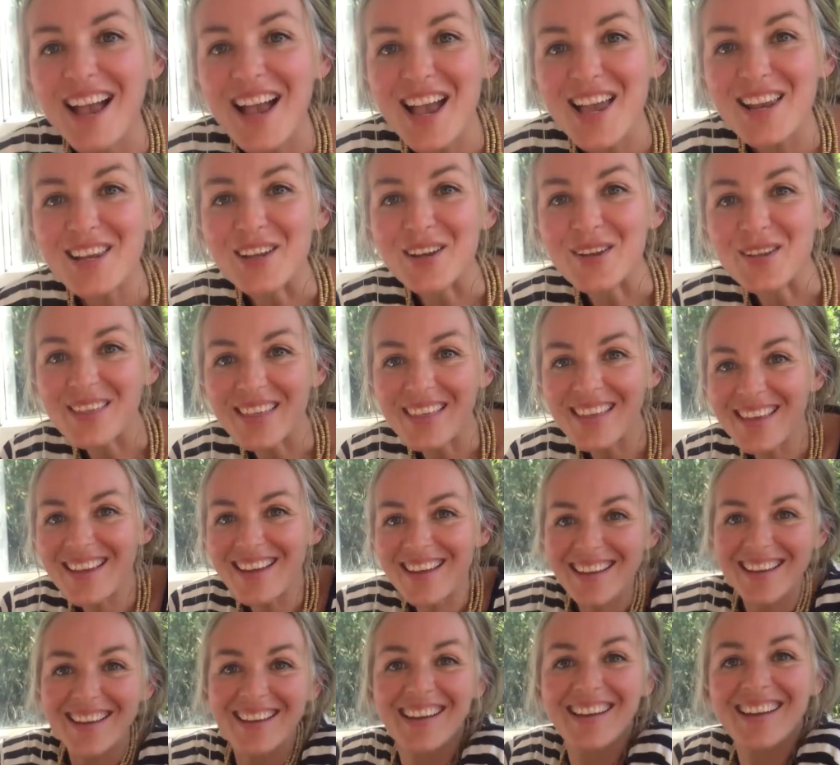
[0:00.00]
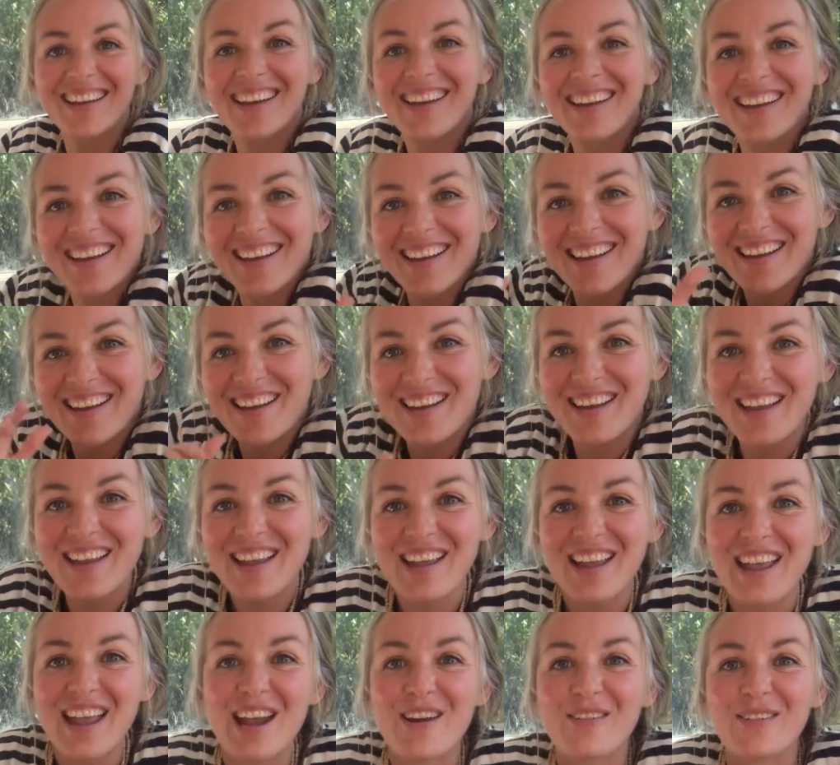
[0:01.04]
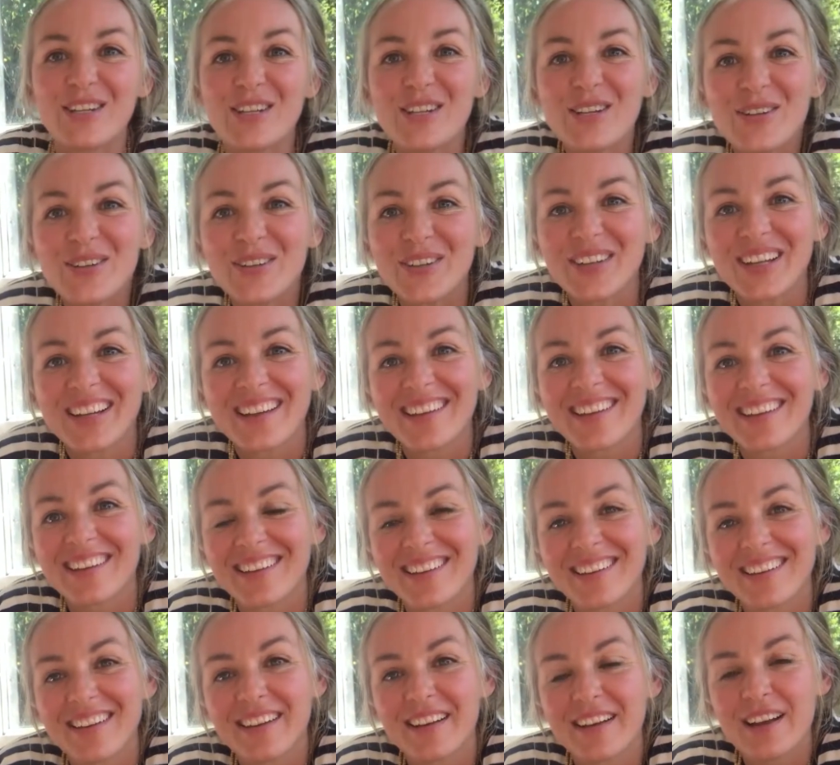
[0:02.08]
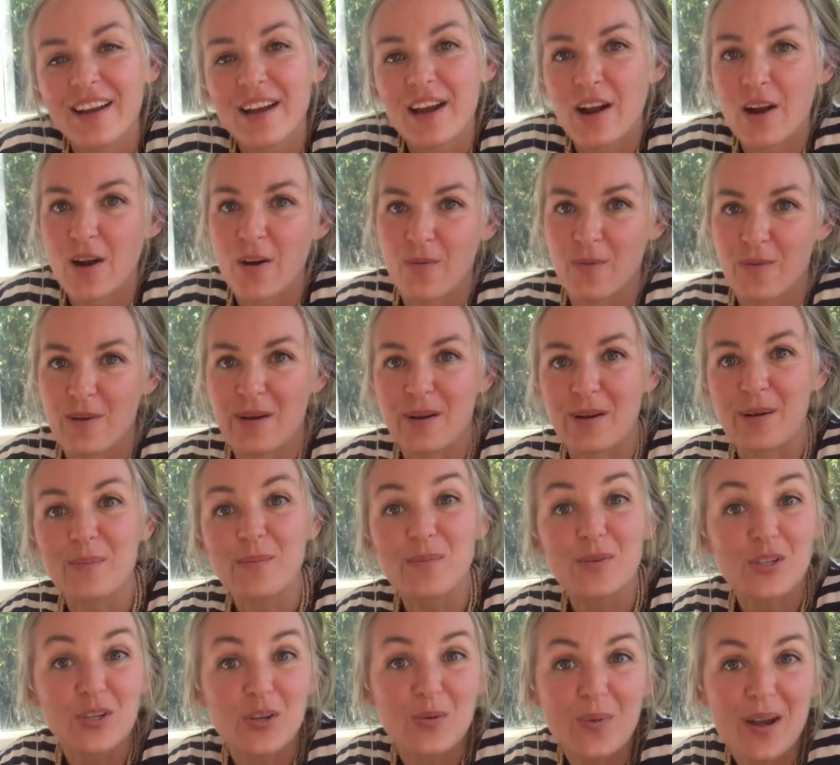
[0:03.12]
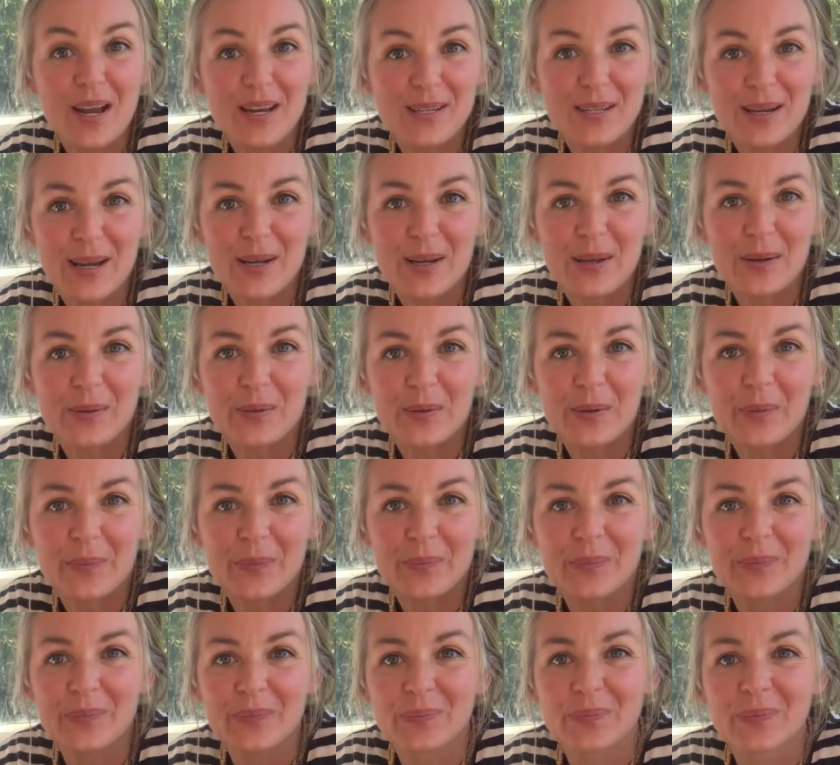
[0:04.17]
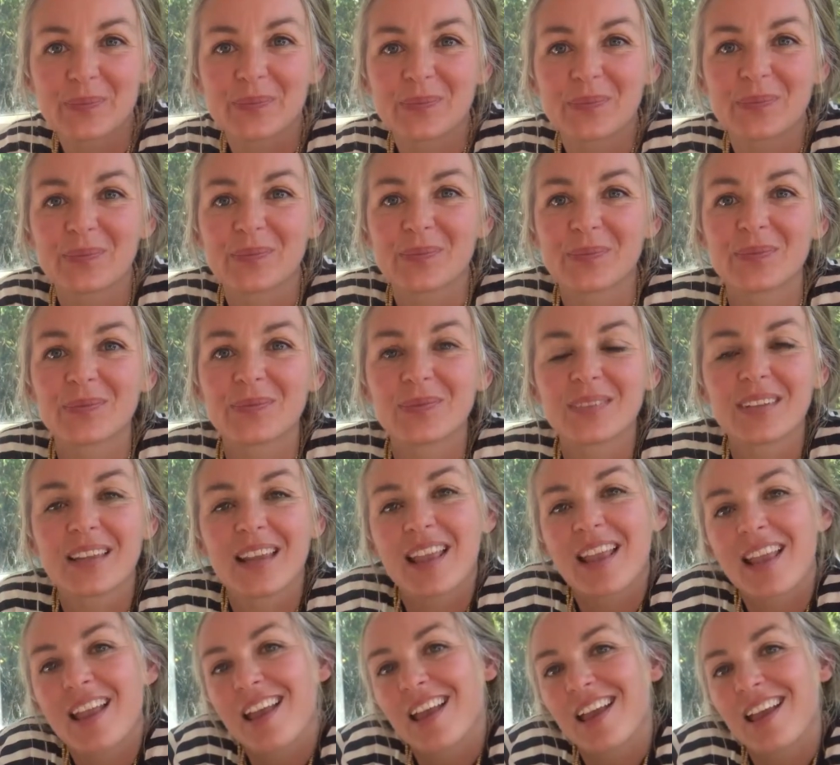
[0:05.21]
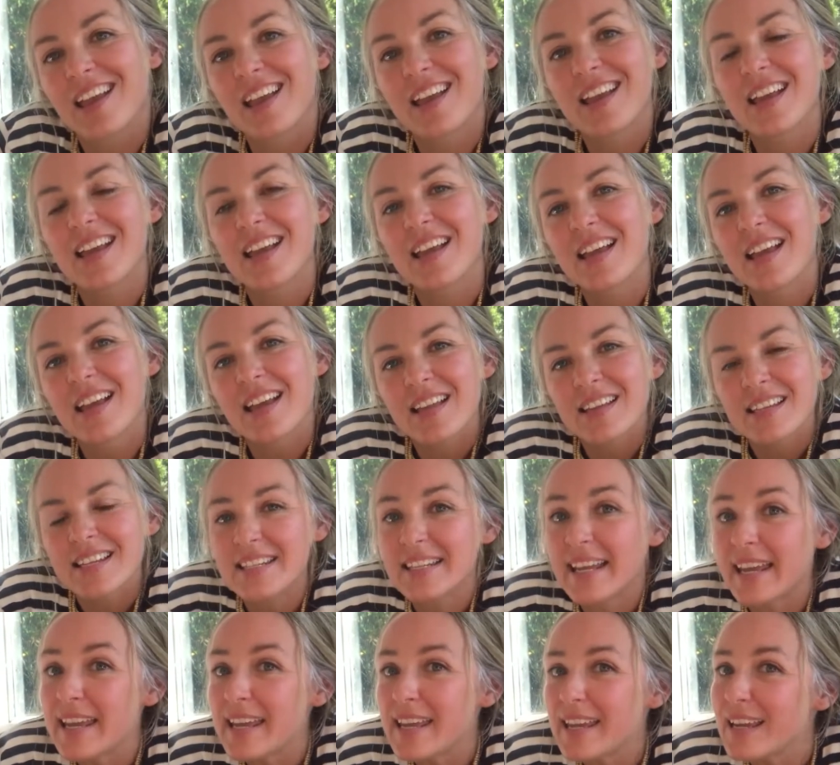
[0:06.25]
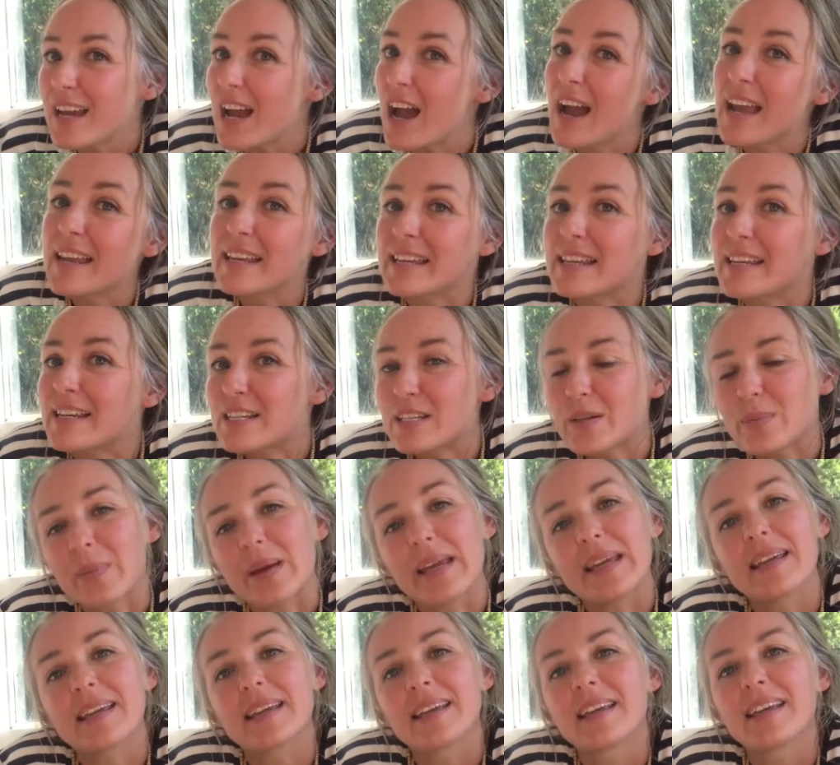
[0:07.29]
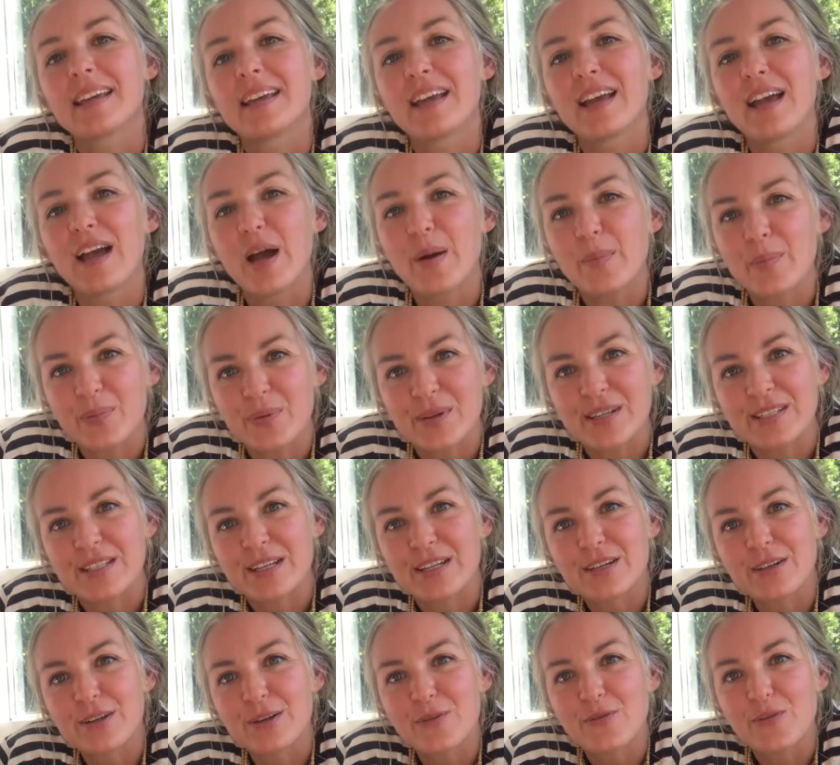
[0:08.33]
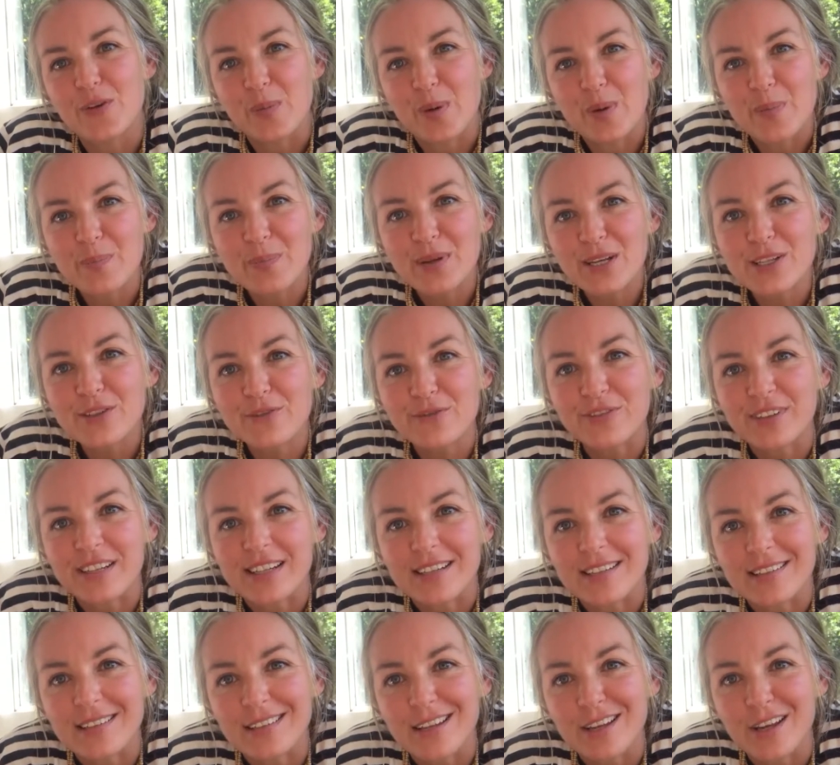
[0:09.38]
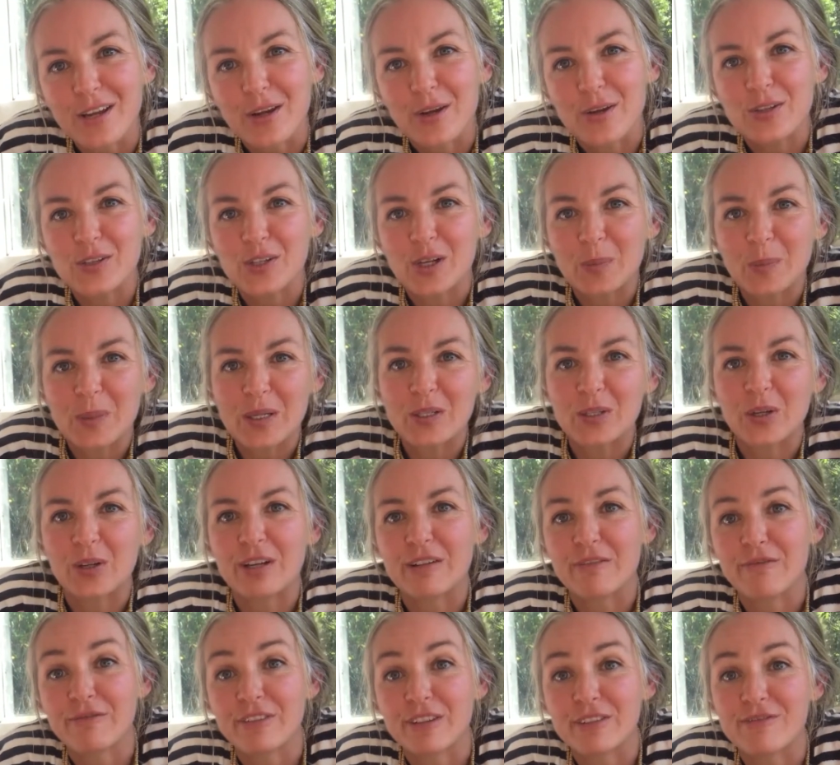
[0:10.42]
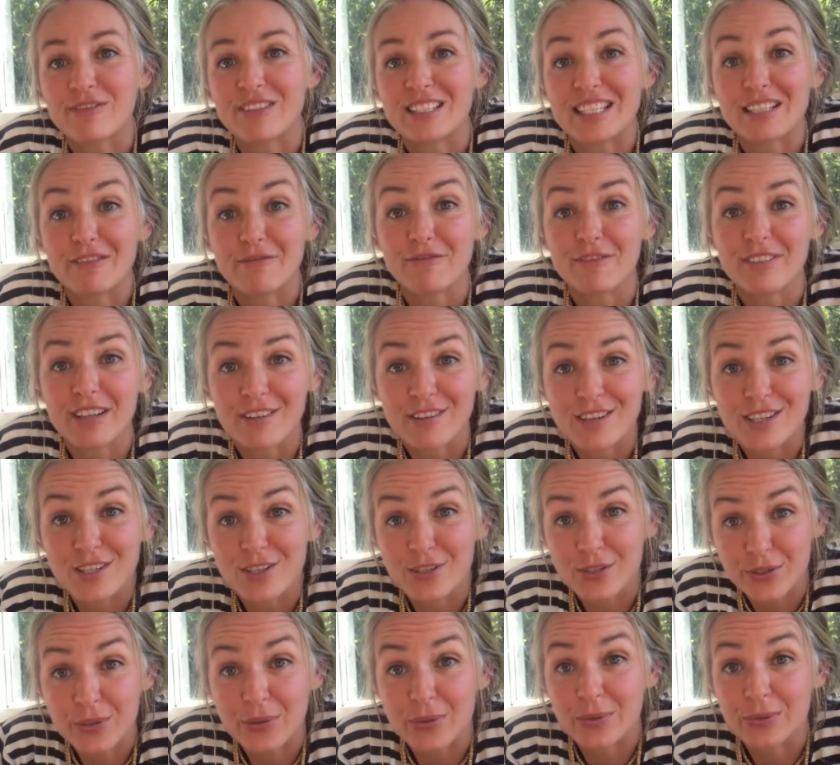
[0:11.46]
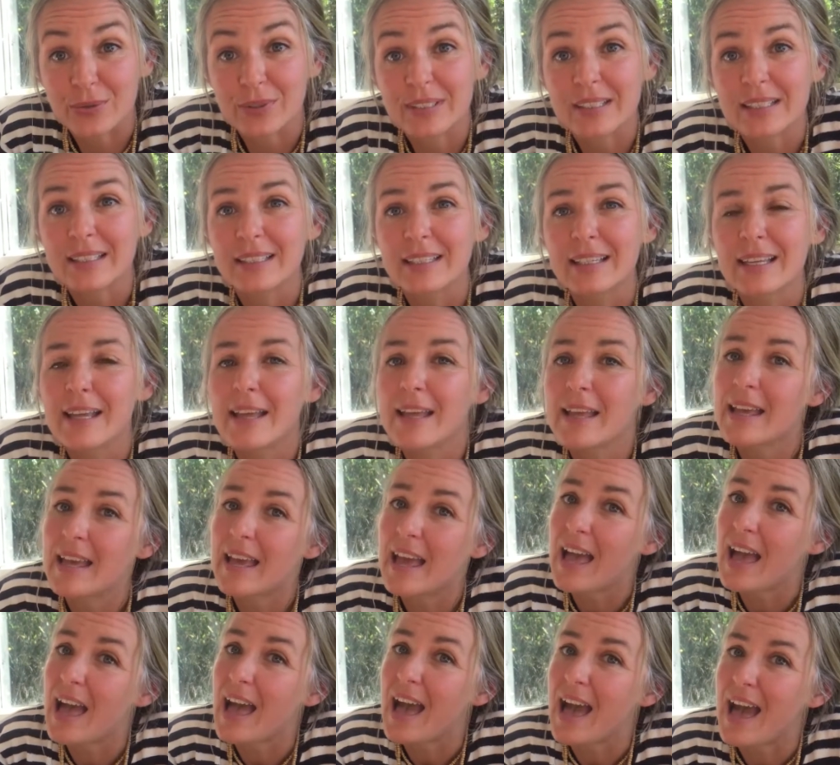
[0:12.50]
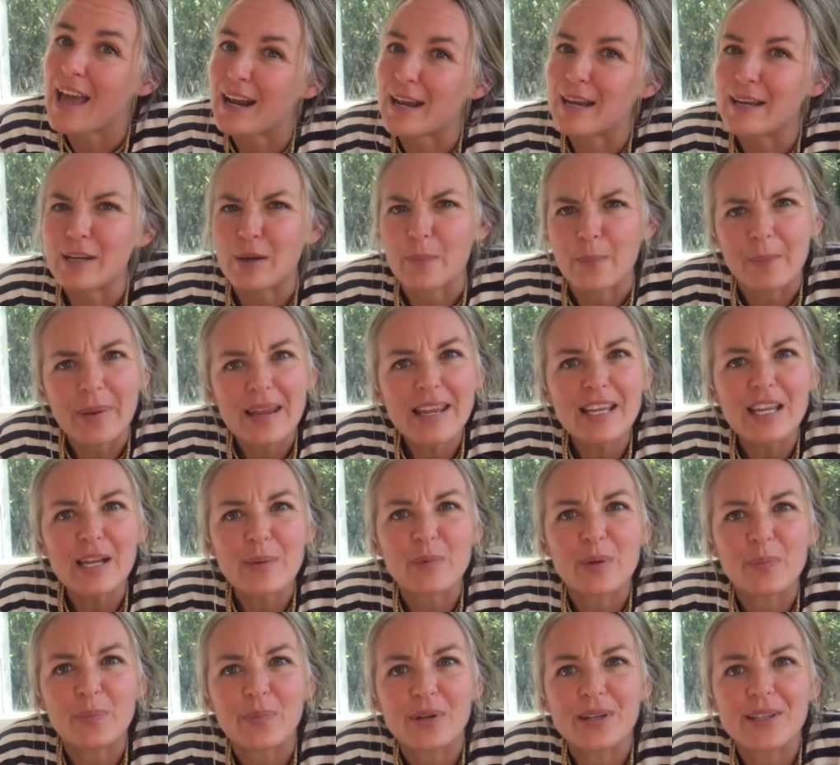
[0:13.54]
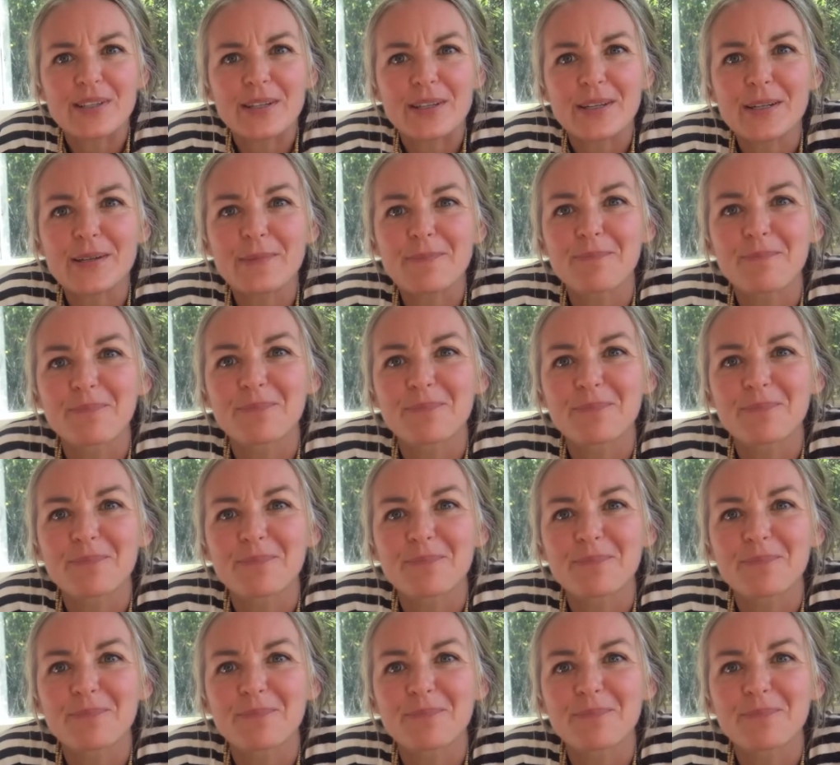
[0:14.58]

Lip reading: Hello there. How are you? Welcome to my dining room. Today I need to make a present for my best friend who's going to be turning 50 very soon. And I need to make him a present.